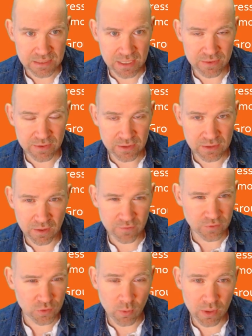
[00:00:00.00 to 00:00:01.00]
Uh, that,
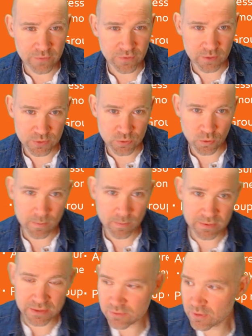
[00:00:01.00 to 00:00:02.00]
uh, you might have heard me talk
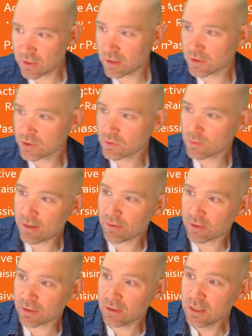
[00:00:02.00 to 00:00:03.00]
about these in regards to
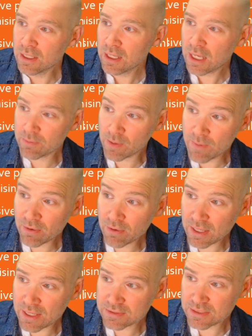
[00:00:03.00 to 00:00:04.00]
America. Um,
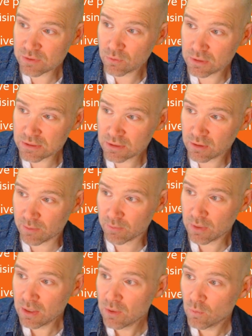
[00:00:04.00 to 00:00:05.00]
America has these all the
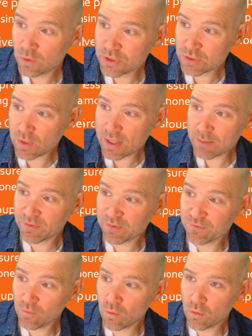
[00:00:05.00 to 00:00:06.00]
time, which is where
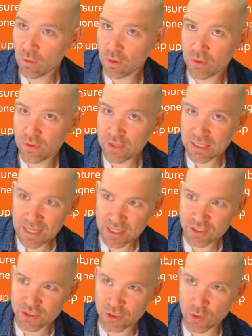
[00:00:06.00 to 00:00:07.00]
before the
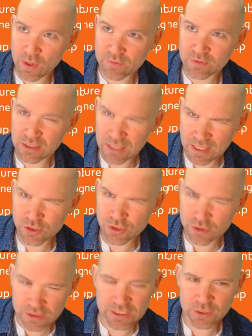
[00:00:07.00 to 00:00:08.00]
election, you have an
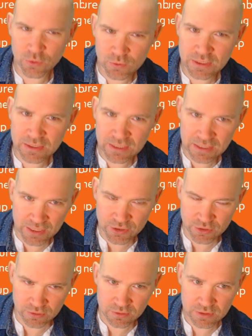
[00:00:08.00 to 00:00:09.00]
election to see who's in the
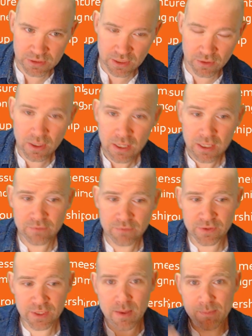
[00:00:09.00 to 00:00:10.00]
election. So if you
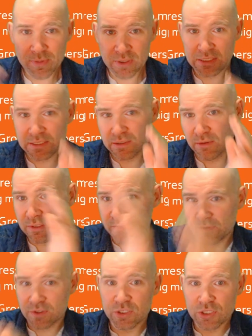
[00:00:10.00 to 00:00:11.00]
think about Bernie Sanders
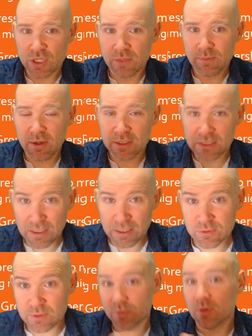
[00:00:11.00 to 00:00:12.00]
versus Joe Biden, that
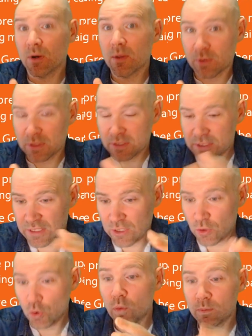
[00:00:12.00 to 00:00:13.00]
was a primary to see
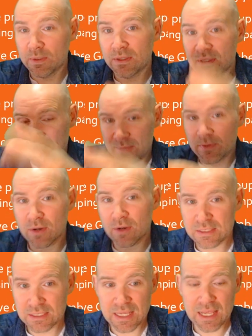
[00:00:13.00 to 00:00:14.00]
who would be the
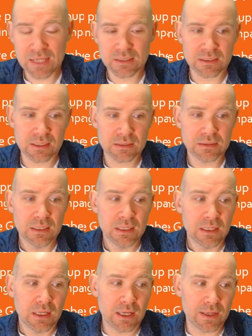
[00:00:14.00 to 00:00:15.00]
Democratic candidate.
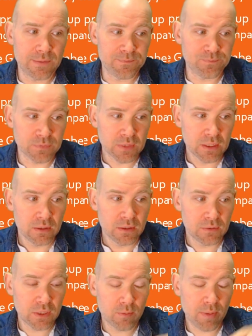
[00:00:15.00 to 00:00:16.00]
Um,
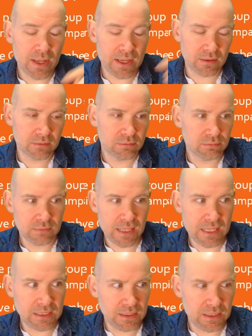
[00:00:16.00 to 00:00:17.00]
go back
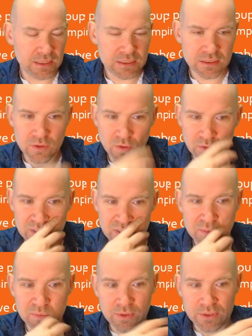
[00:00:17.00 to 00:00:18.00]
eight years to Donald
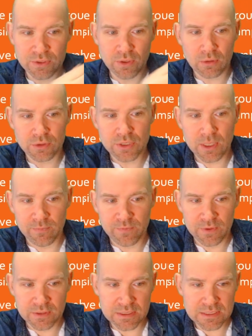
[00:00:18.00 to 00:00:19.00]
Trump, and you had Donald Trump
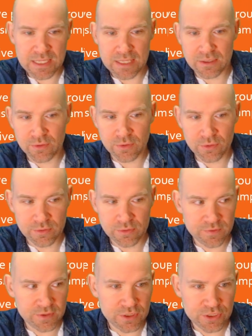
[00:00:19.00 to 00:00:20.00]
versus Ted Cruz
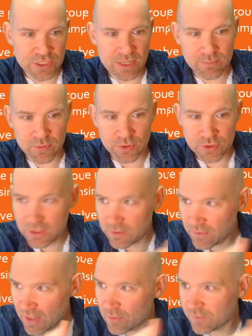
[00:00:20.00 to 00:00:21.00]
versus Jeb Bush,
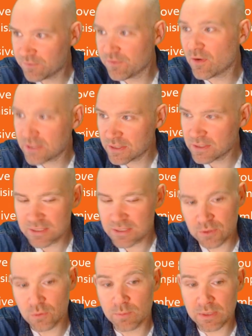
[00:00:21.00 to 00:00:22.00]
and they were fighting to
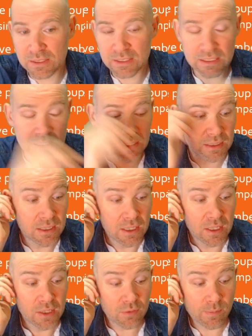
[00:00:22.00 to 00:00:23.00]
see who would be the uh,
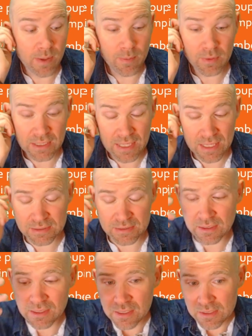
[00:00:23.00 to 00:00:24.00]
the Republican
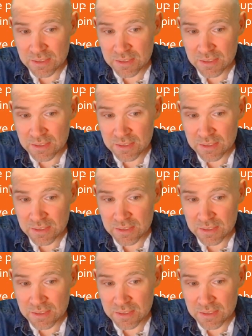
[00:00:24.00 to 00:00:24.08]
candidate.